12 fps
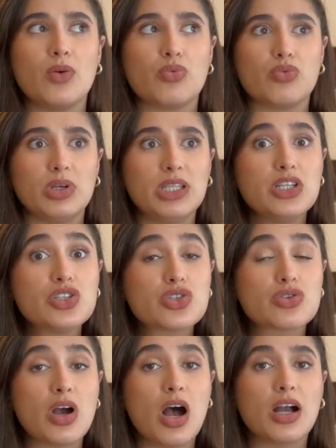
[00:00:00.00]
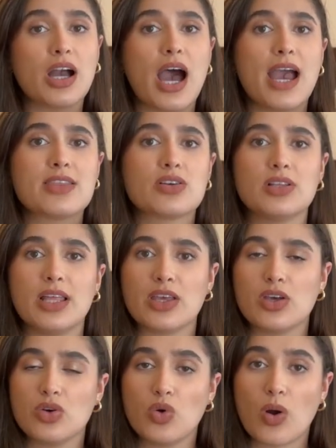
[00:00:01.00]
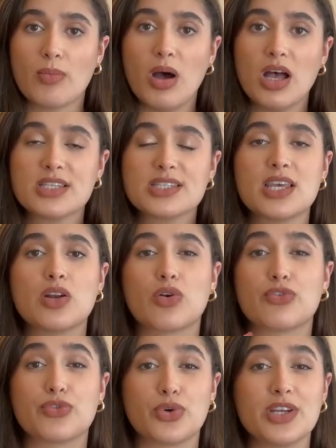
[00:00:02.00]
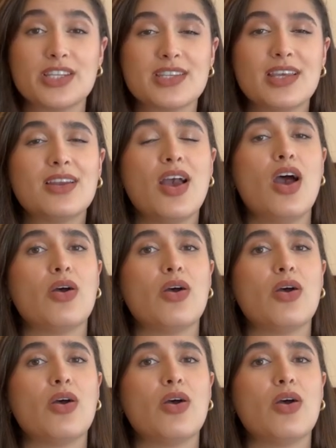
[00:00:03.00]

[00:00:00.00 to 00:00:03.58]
really strong either like gourmand scent or fruity scent.